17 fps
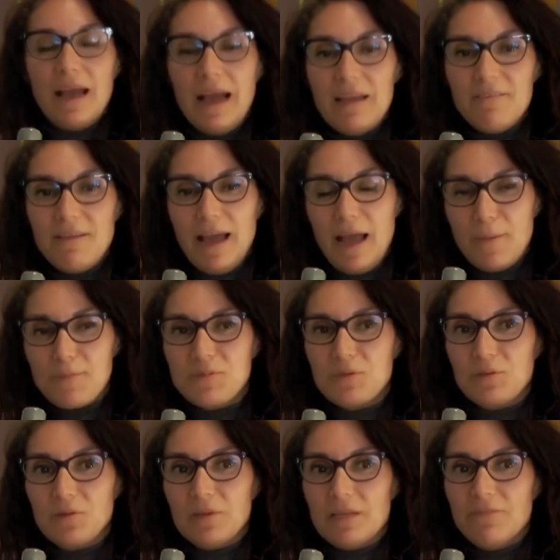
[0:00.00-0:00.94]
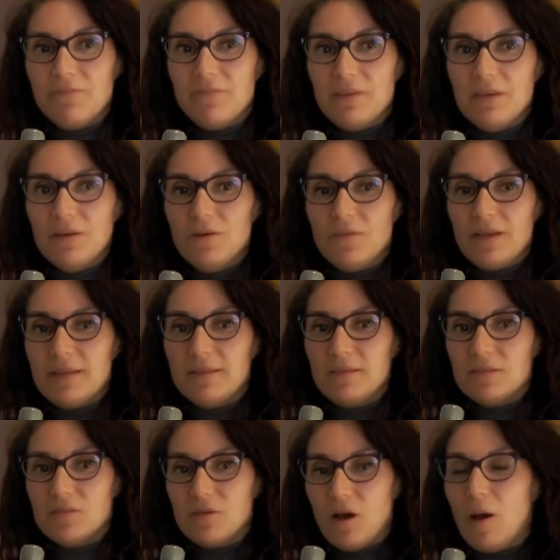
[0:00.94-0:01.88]
I absolutely feel
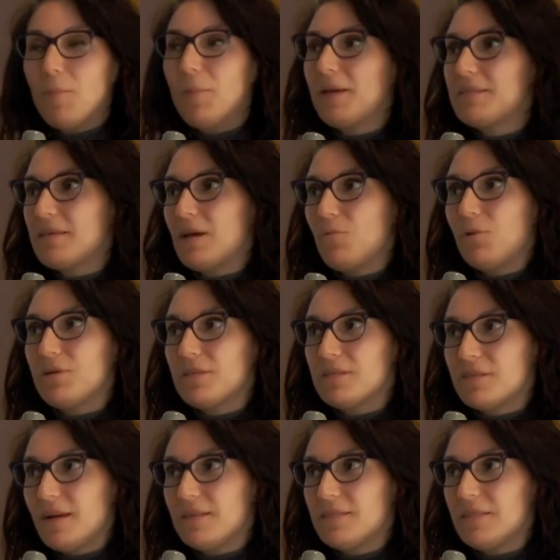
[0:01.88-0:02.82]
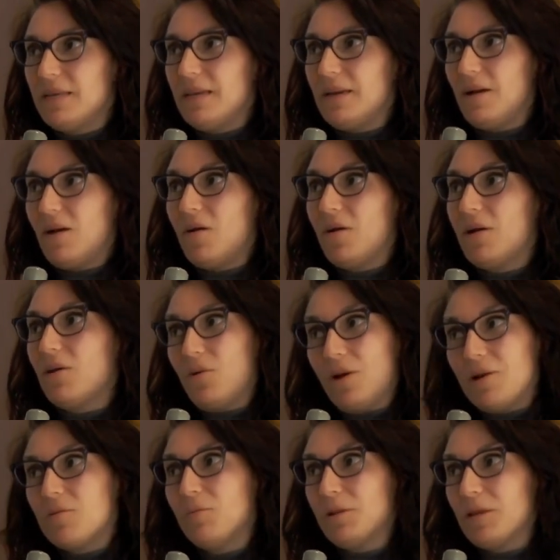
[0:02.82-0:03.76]
that the topics that we're discussing are
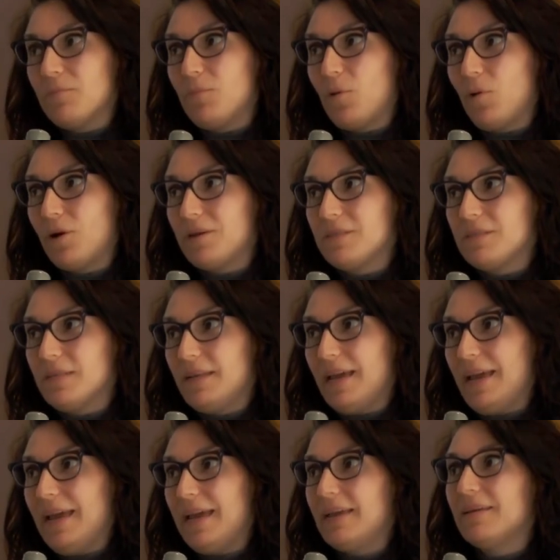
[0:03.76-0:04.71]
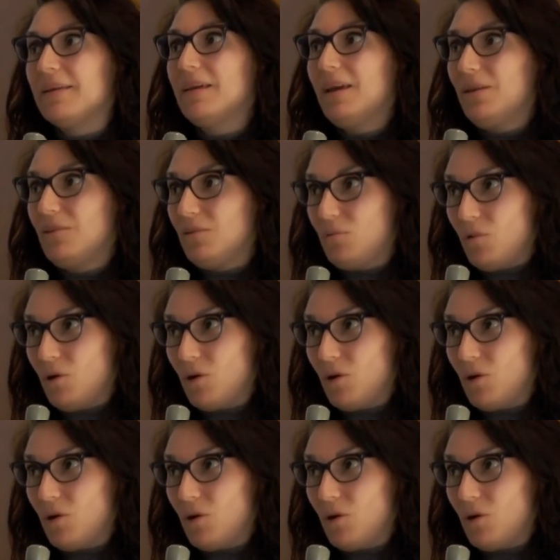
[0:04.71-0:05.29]
incredibly important today in the